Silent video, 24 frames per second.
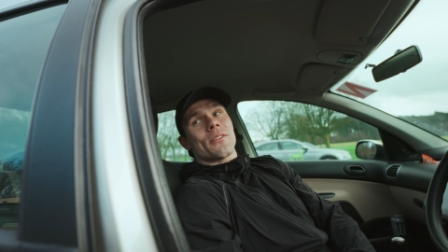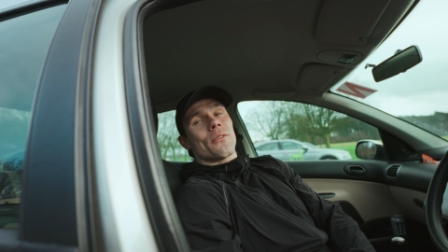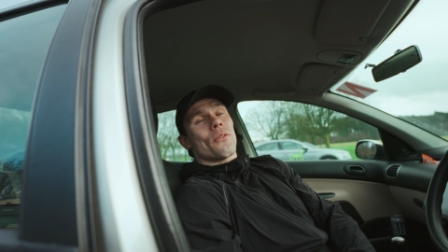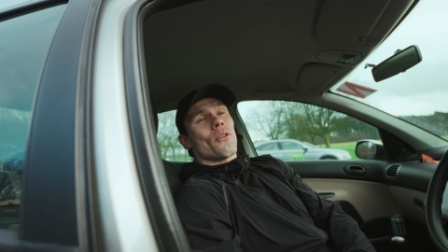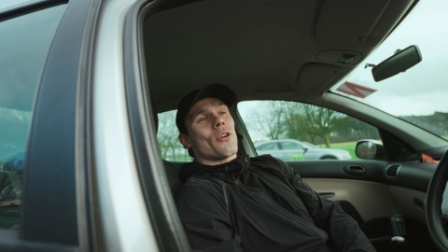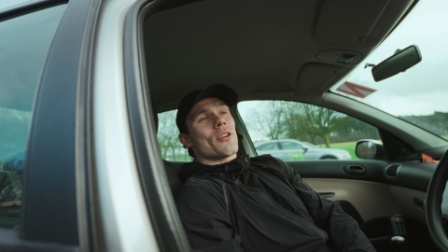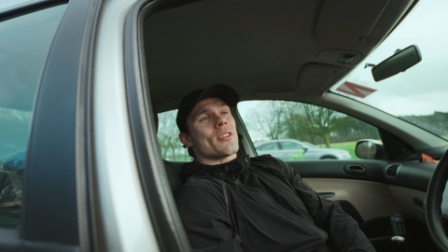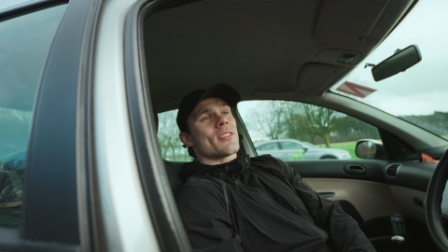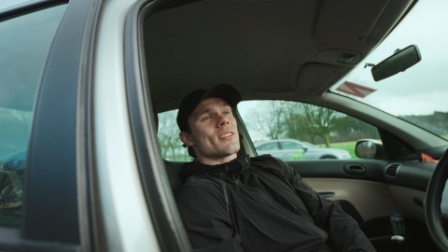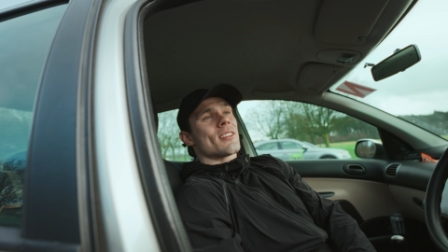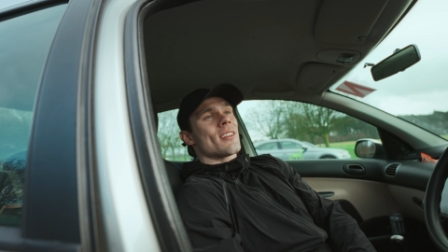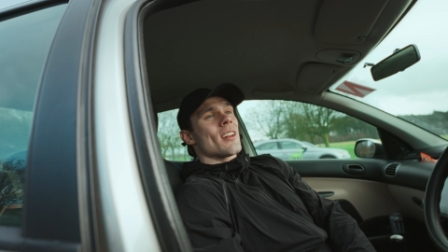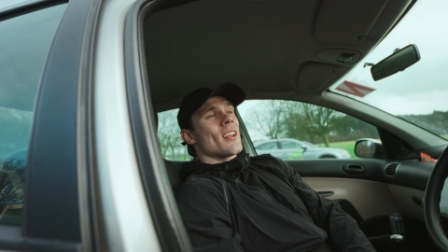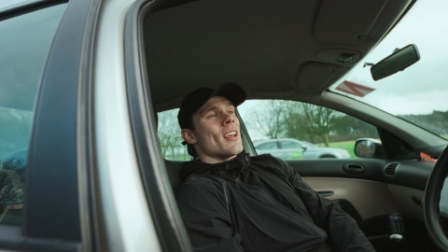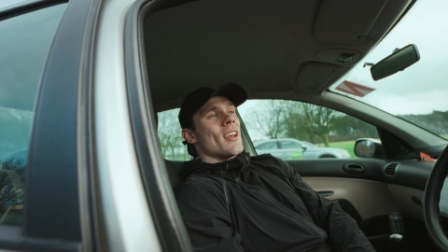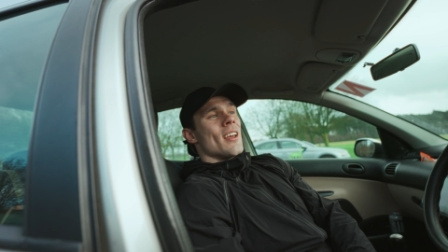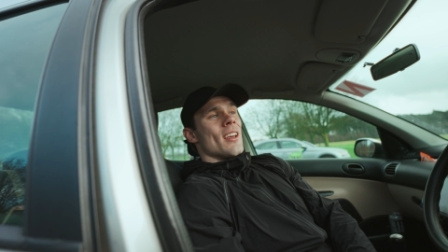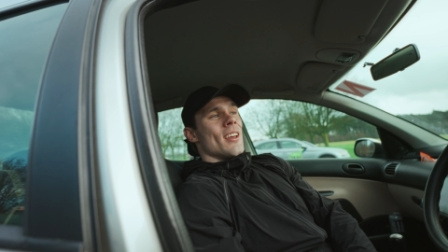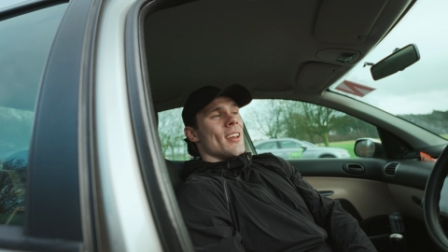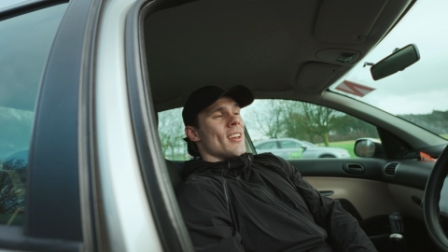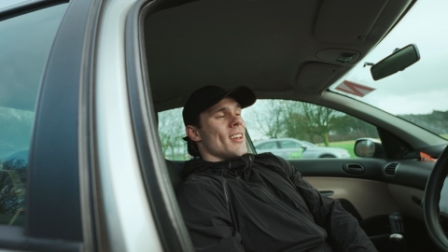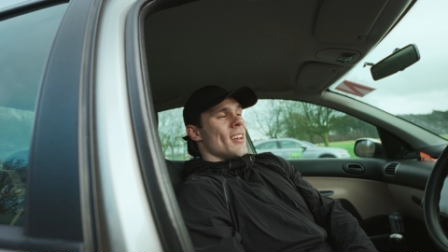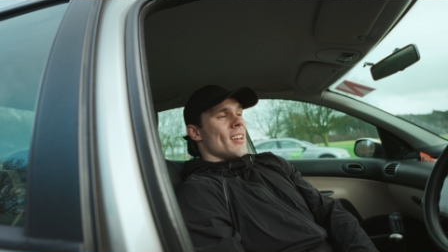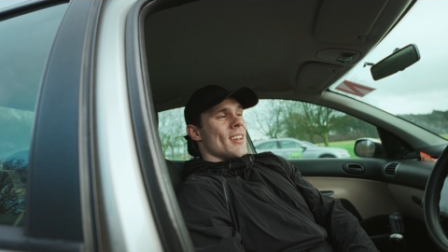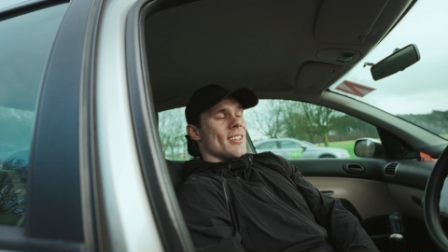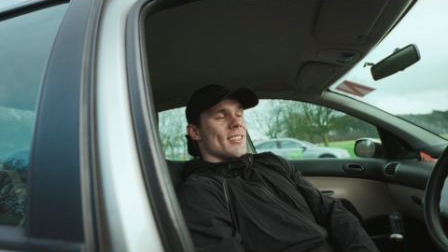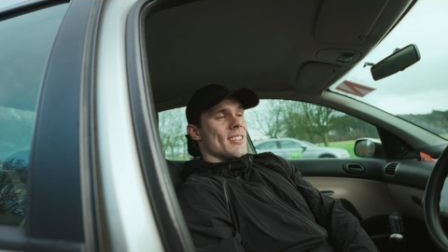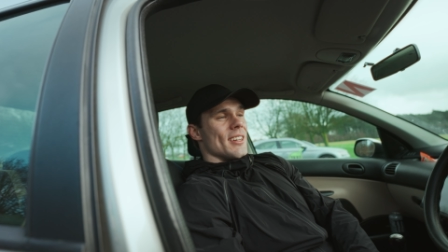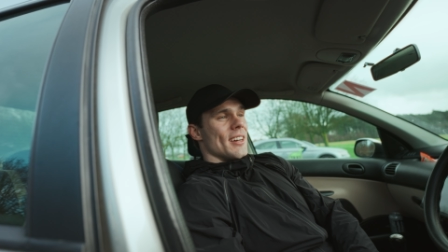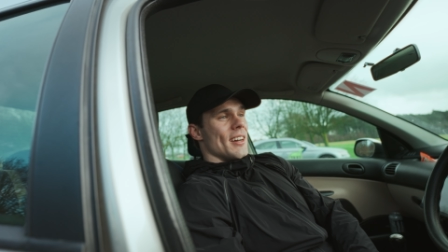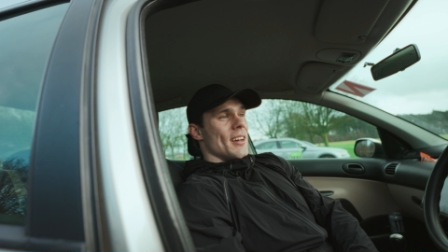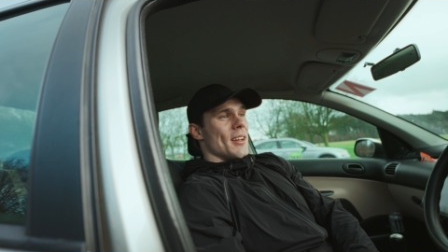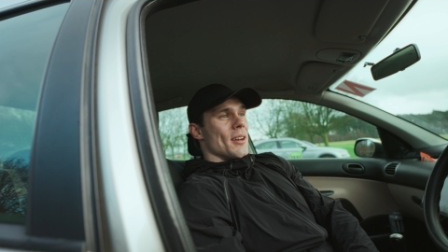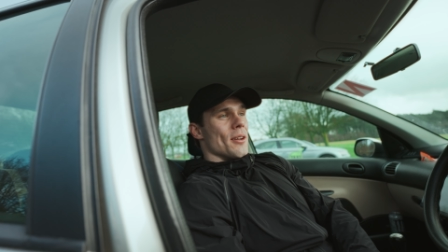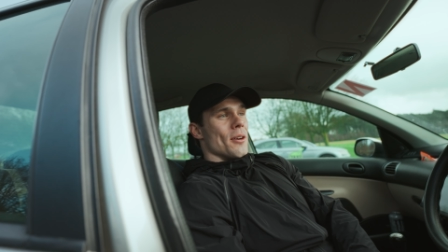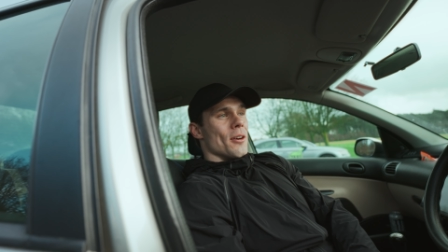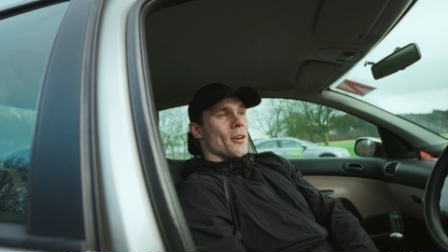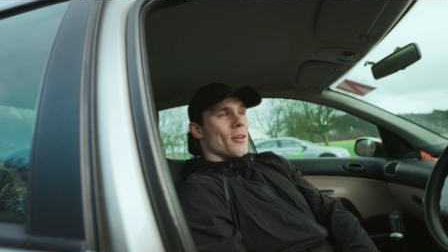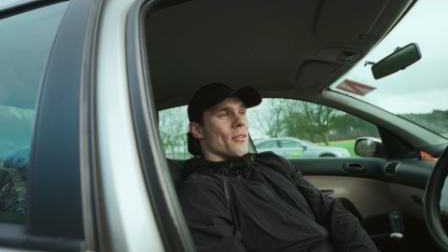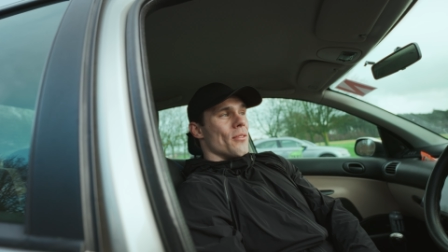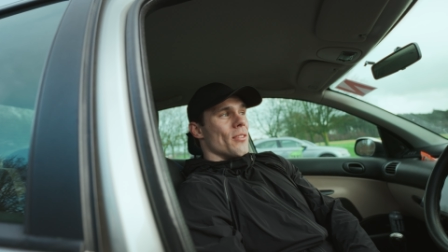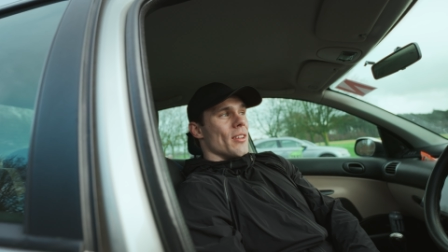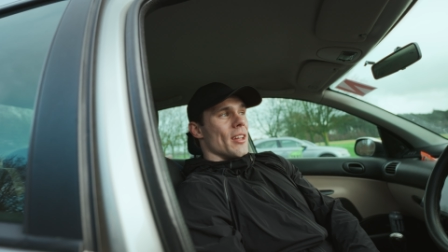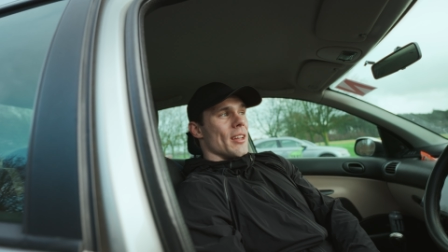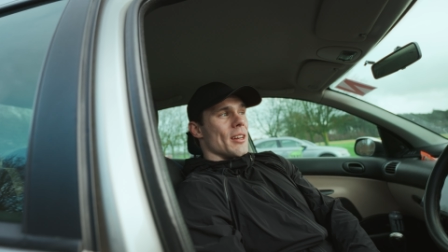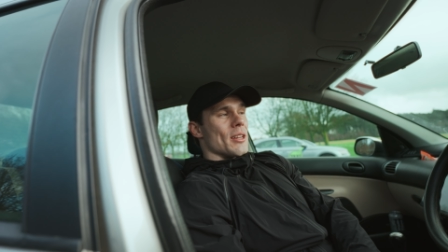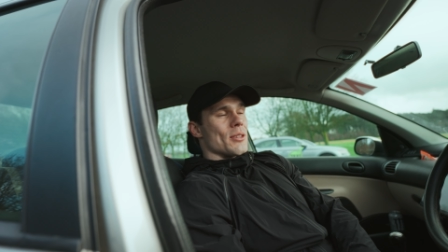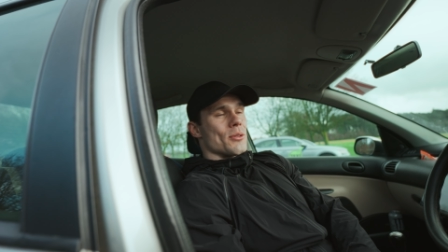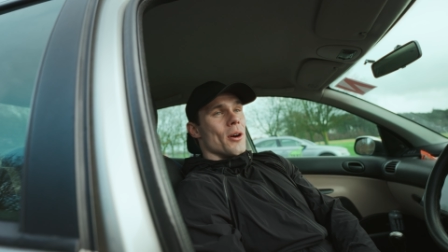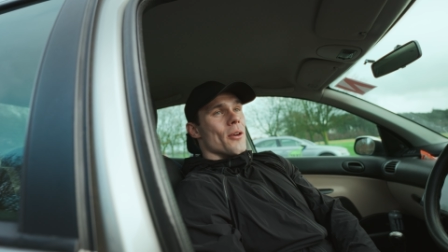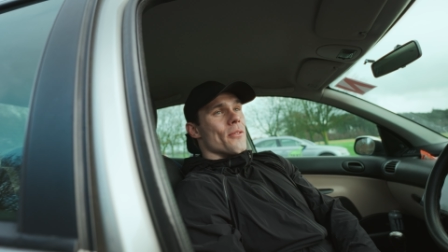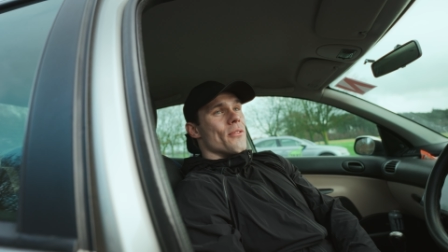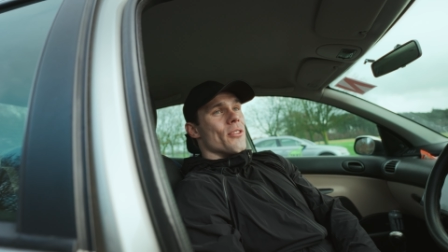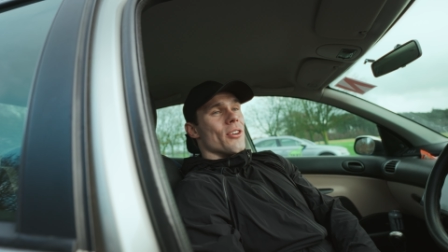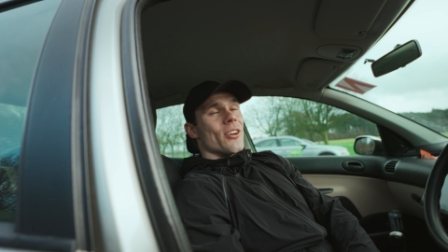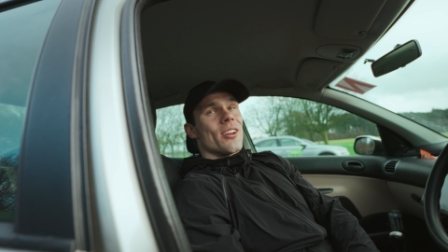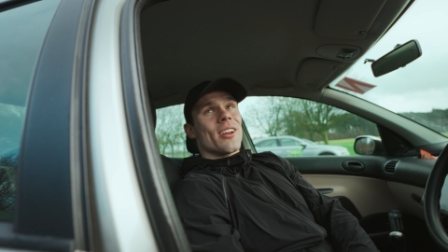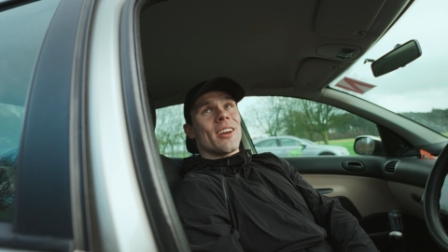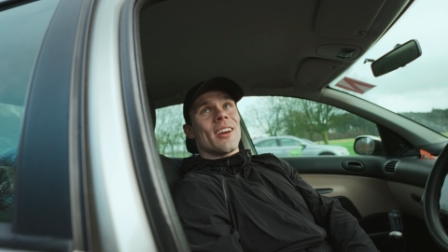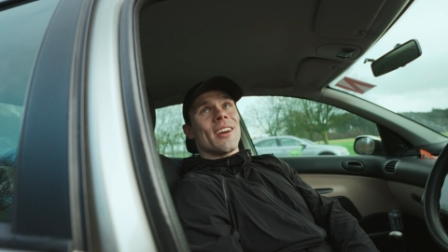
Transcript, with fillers: first sign of like discomfort.